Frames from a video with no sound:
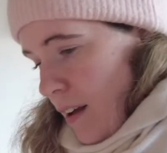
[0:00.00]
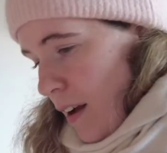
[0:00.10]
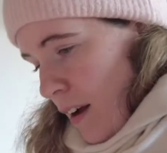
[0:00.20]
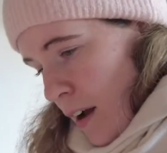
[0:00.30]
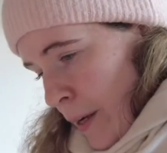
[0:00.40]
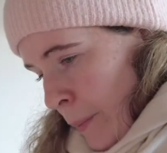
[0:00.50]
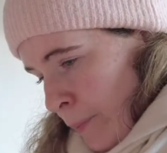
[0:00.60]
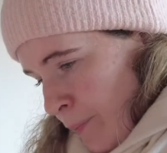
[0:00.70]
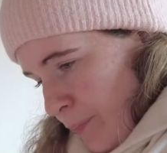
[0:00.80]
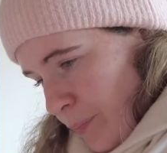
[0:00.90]

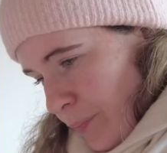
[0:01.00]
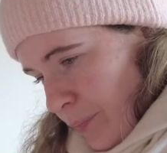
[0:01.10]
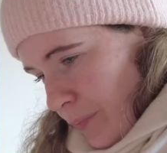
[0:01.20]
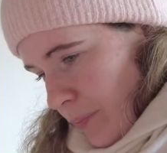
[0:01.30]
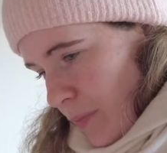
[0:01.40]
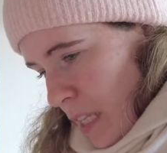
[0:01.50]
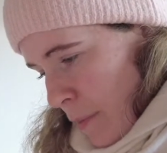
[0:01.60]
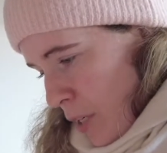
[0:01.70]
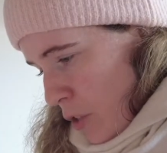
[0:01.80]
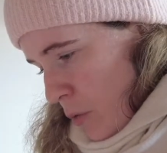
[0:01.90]
I'm
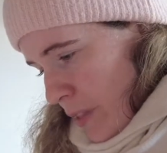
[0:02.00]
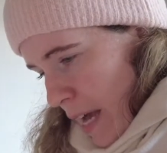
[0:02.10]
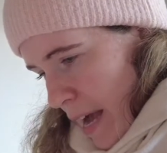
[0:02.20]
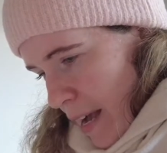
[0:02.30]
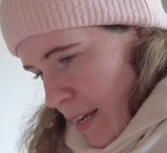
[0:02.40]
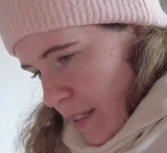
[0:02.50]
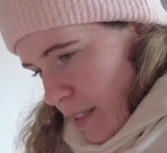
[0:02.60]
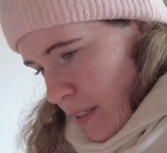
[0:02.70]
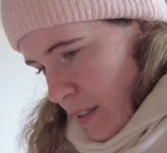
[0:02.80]
gonna do that.